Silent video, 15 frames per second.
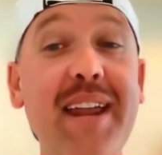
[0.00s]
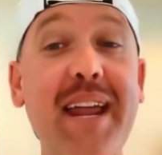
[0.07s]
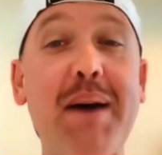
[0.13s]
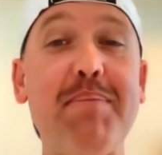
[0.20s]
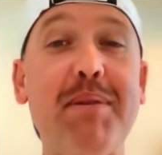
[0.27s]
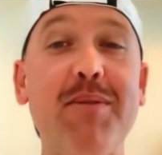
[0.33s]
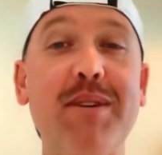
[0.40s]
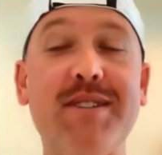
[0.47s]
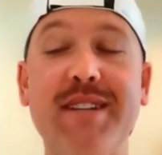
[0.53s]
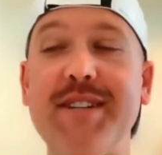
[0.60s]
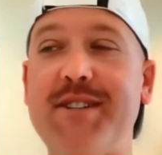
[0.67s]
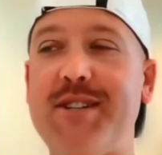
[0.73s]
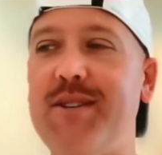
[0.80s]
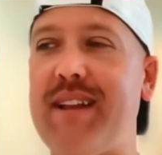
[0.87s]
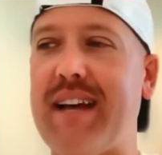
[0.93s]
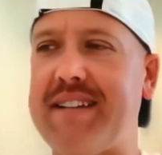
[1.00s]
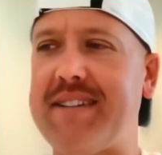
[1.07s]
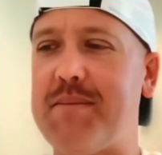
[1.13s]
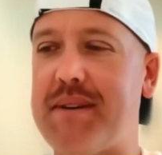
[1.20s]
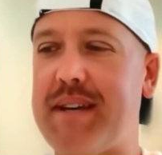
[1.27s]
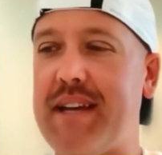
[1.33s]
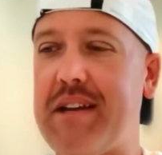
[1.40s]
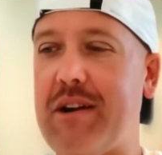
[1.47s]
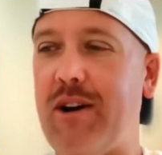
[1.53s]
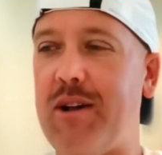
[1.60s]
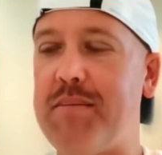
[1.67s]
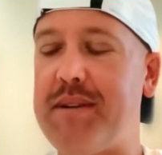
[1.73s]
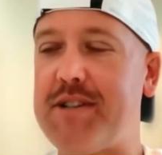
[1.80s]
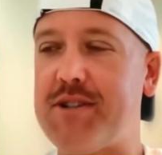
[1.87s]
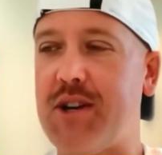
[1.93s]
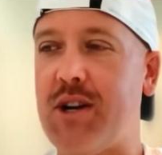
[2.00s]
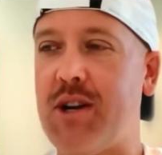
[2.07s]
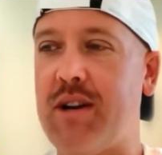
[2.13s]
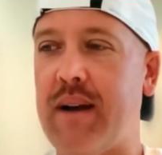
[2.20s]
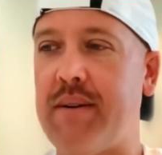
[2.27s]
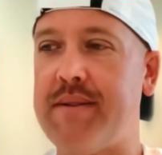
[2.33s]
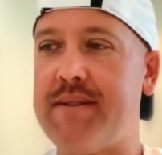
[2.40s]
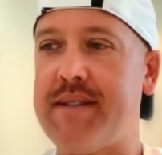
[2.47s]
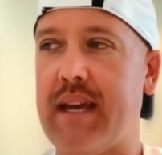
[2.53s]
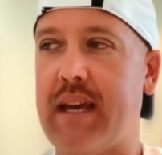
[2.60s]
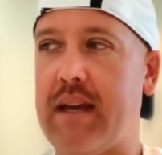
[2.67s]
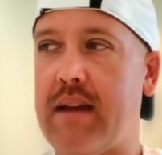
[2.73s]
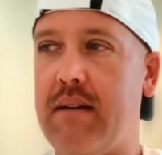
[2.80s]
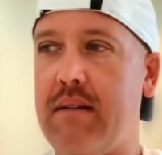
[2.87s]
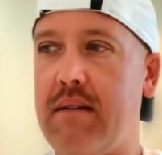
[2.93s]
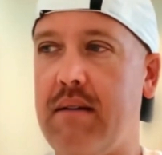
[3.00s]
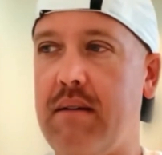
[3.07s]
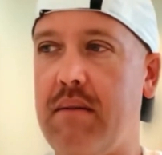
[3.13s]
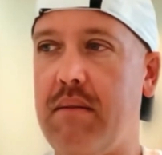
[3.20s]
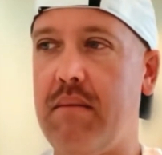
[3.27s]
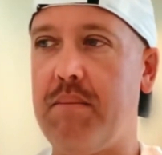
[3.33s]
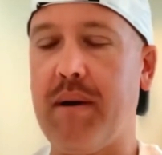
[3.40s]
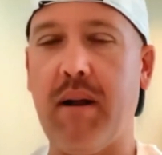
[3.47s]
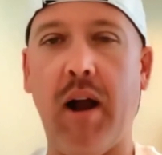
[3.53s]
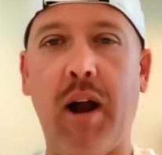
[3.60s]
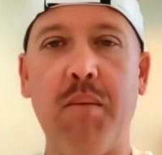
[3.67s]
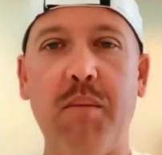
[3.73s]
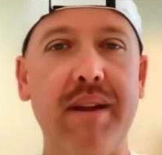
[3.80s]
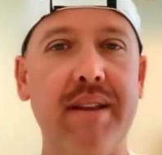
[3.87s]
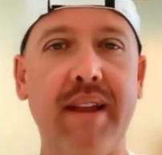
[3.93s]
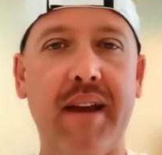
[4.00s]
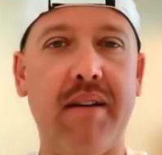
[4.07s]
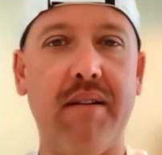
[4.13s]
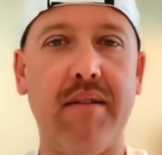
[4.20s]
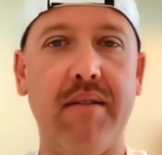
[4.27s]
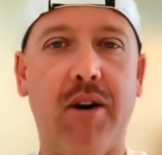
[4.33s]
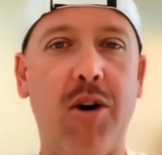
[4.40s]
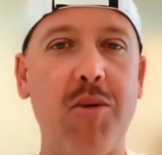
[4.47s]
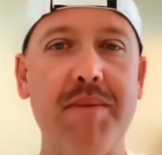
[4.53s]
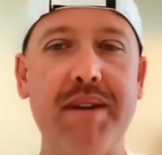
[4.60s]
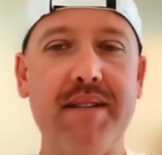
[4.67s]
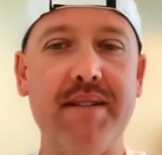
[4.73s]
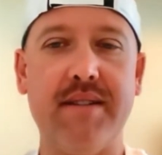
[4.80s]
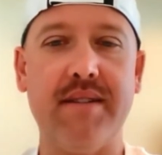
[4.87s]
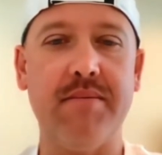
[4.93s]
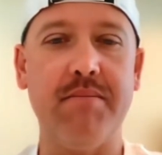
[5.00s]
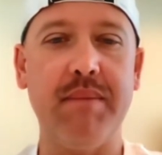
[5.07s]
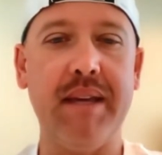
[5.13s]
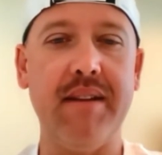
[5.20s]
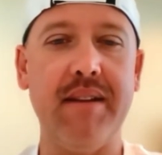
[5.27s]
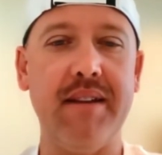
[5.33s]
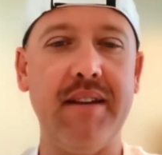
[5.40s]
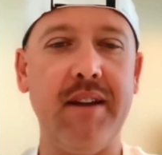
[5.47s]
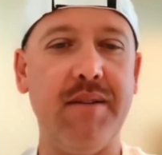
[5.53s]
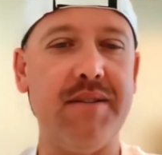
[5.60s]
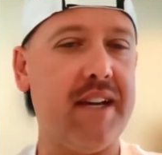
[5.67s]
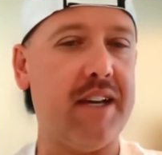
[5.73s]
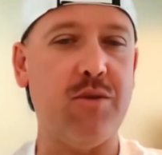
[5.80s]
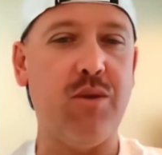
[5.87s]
that happen recently too. Like some kid called me sir, and I was like, but aren't we like homies? Me and he's like